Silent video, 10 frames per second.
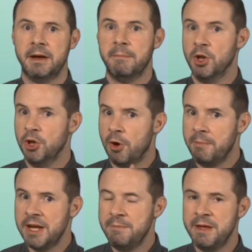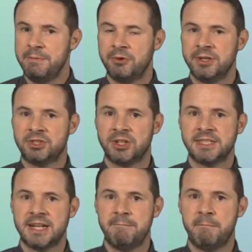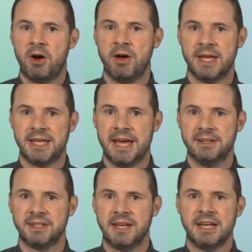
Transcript: but not many people are interested in buying yet,